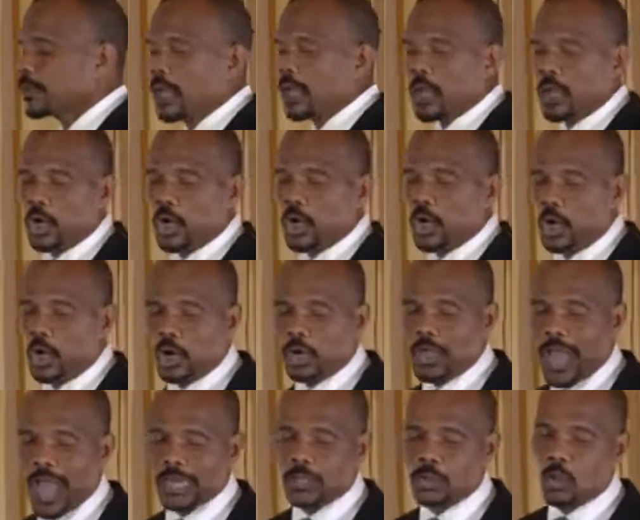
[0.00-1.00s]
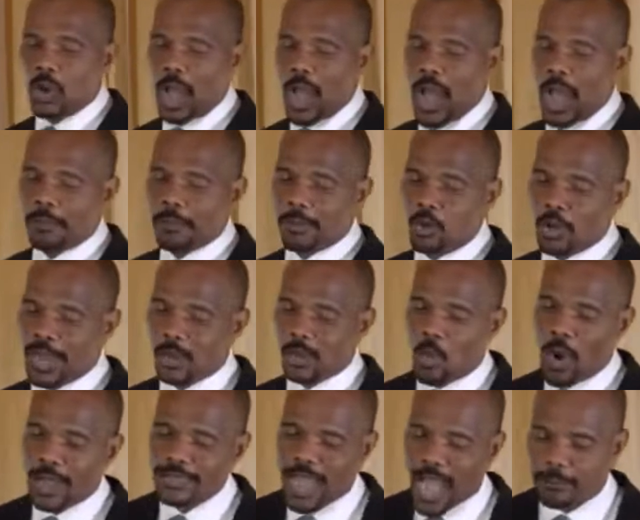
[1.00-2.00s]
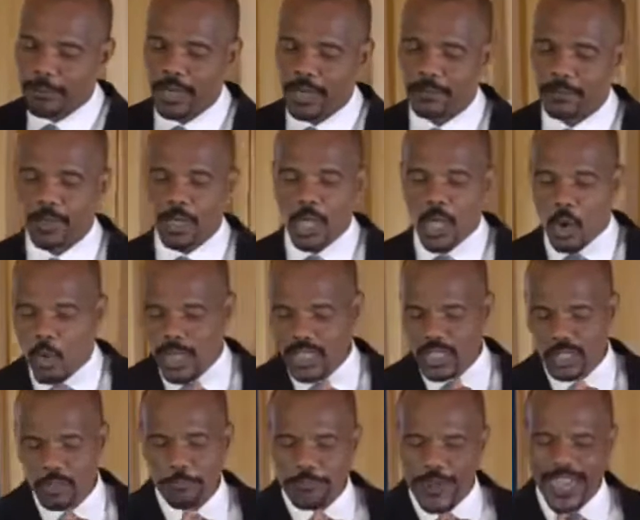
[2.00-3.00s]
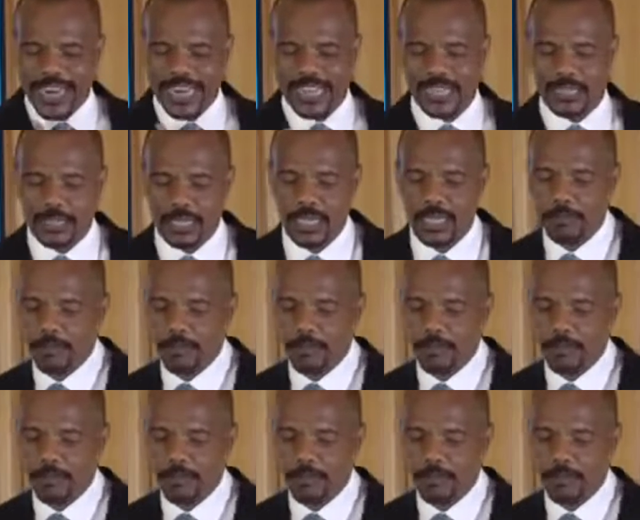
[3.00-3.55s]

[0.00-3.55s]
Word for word: Look at, um, look at what happened when she finally did